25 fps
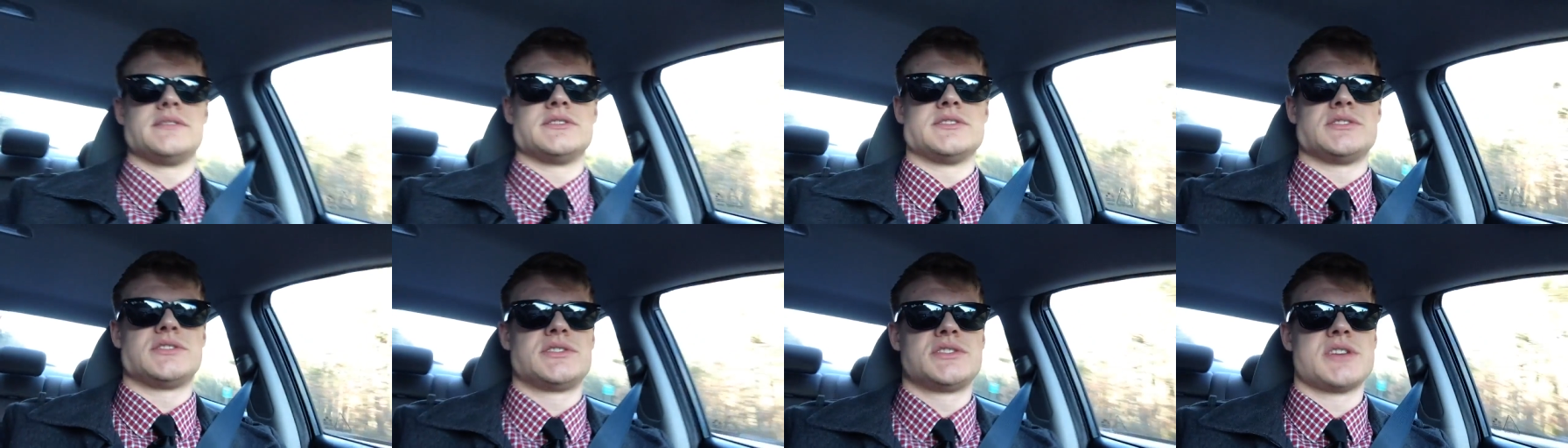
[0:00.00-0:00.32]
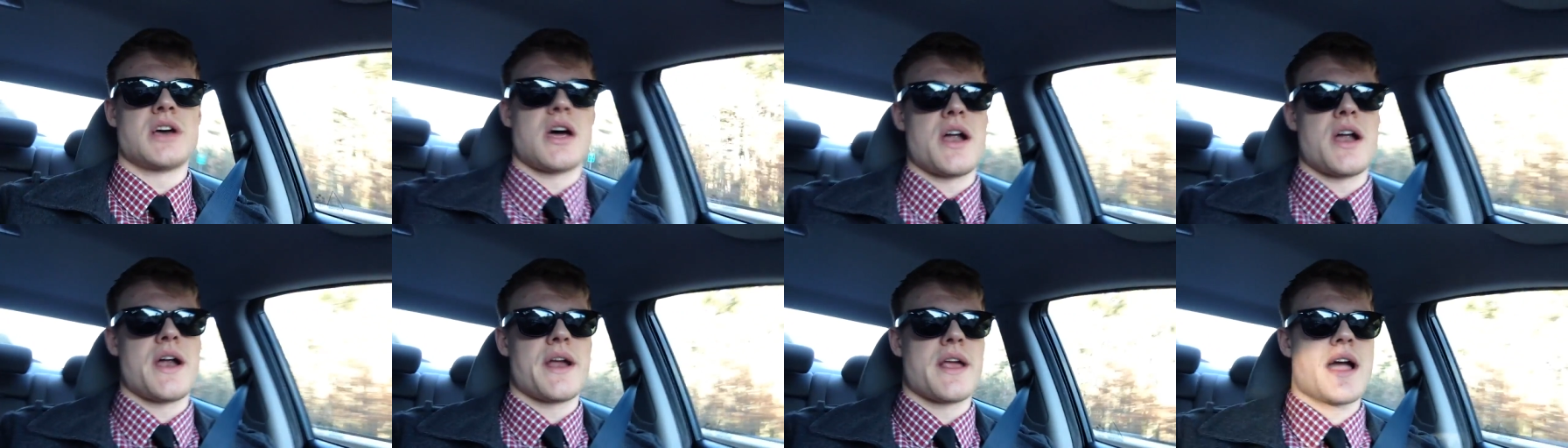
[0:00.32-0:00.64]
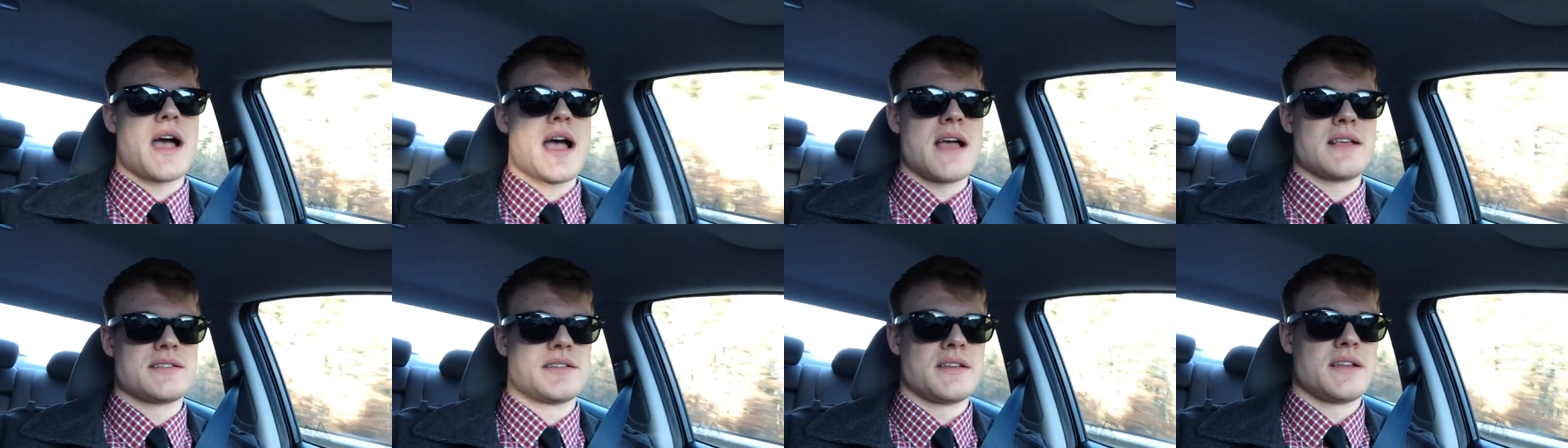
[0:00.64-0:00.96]
Sorry,
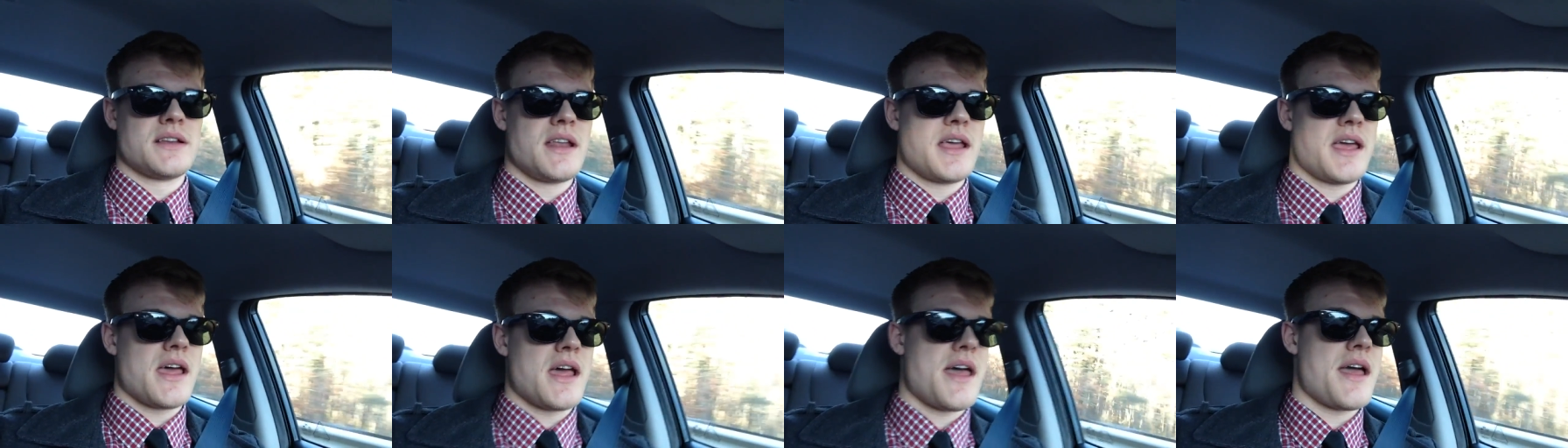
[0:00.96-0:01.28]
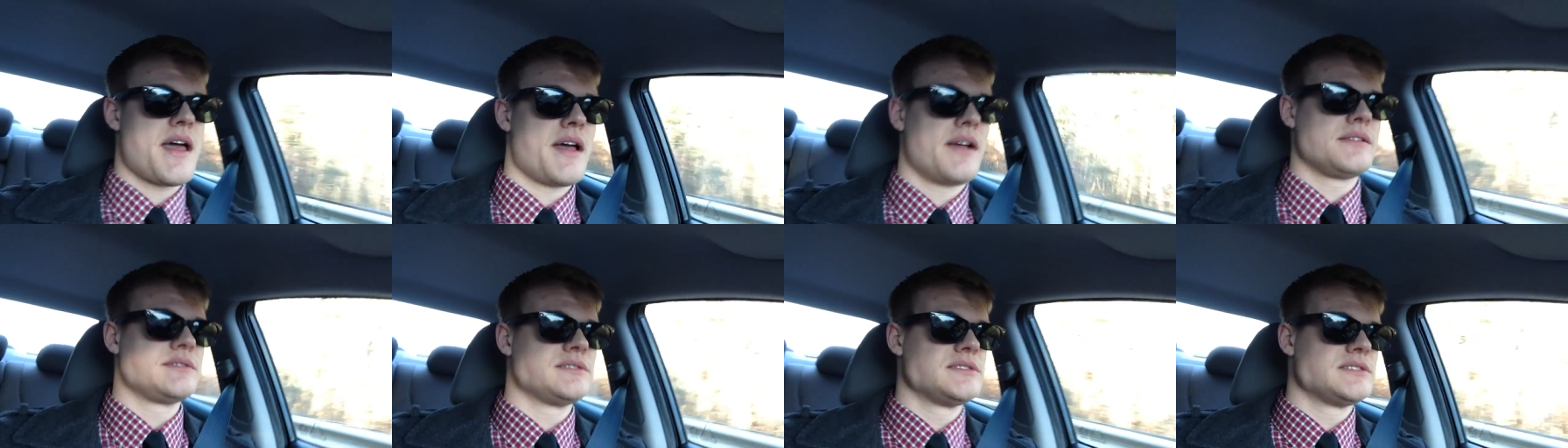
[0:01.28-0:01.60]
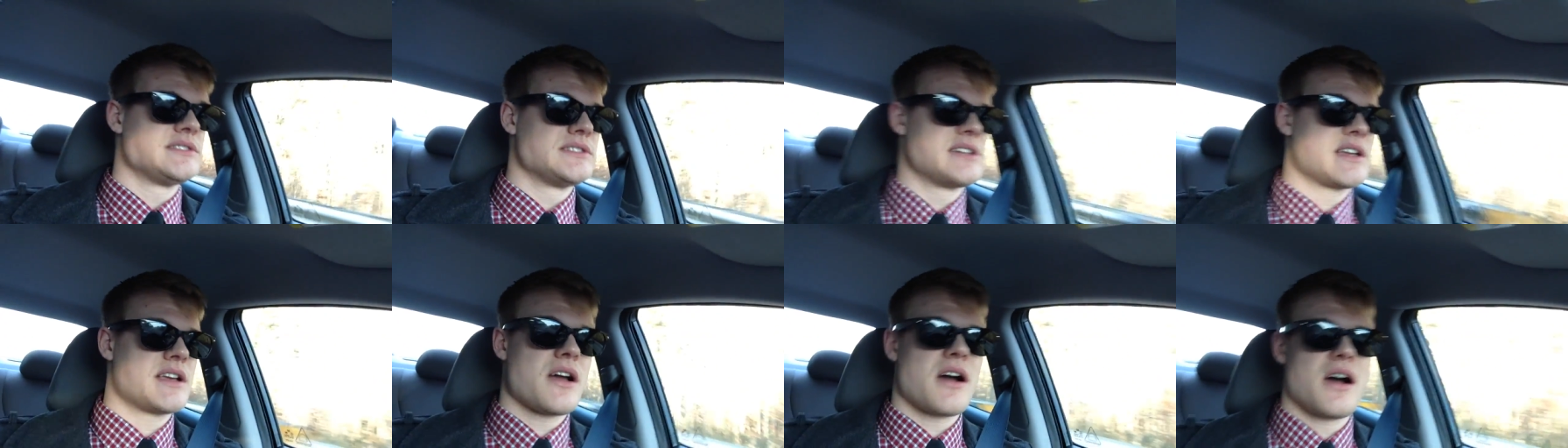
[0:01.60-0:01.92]
guys, it
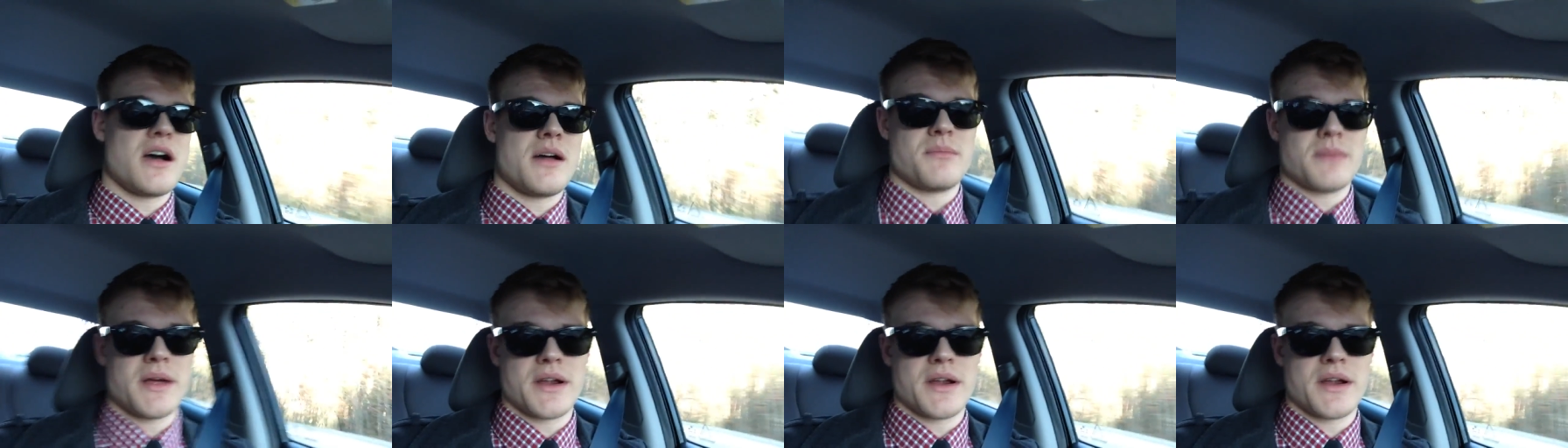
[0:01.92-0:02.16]
cut.